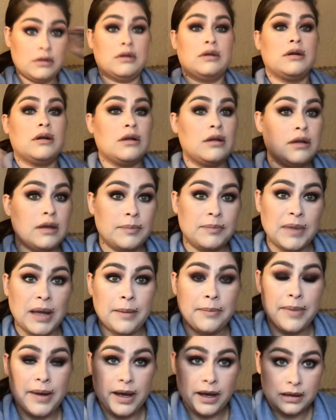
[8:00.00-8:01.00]
clip
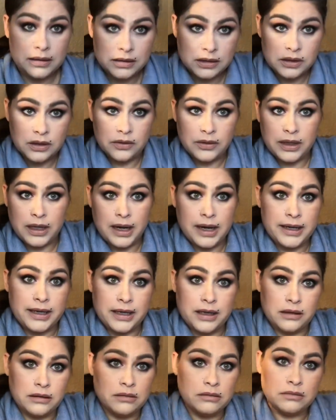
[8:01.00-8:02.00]
that back so that I
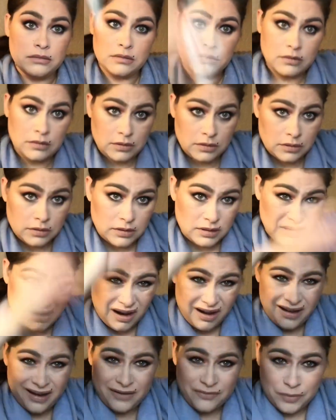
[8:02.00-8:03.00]
can
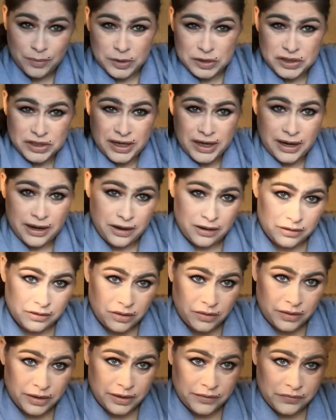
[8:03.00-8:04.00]
not have a bunch of hair
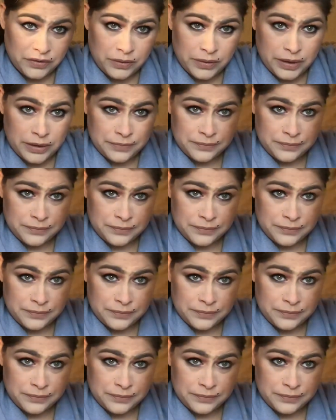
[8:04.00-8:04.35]
going everywhere.